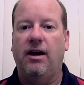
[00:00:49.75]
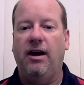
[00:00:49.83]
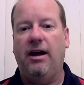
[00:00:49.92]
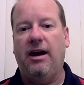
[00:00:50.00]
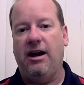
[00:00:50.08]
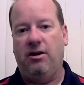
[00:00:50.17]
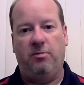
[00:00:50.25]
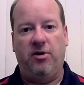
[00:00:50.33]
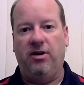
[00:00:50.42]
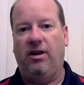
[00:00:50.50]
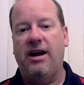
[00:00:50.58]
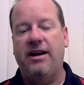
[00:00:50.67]
And I could put
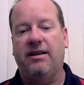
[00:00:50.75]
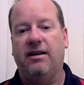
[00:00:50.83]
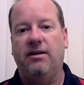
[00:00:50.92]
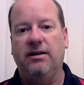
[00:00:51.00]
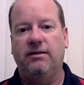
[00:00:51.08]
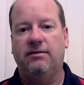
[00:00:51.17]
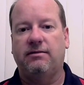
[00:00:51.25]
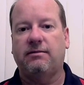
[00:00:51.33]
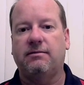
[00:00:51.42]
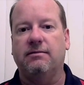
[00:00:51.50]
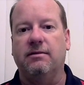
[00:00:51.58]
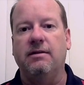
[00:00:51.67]
a light there,
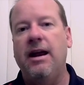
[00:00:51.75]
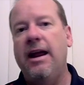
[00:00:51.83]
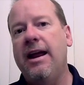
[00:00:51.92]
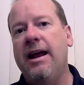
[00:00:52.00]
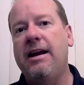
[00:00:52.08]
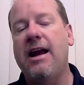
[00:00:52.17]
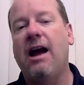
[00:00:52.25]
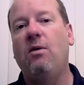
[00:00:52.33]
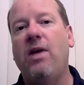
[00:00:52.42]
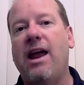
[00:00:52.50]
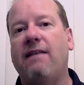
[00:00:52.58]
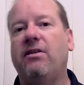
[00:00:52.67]
and now
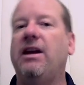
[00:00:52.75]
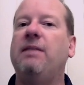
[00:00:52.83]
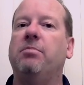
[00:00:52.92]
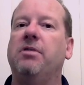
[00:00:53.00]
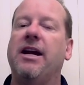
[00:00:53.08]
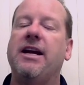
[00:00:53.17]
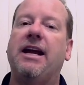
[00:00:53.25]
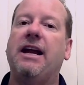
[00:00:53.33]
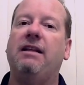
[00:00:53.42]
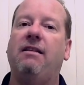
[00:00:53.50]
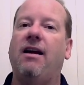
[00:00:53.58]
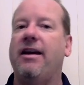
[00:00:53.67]
we have a
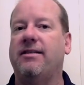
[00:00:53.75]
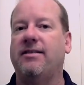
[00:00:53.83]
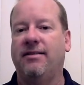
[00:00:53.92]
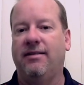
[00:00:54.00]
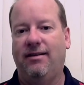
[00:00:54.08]
blinking light.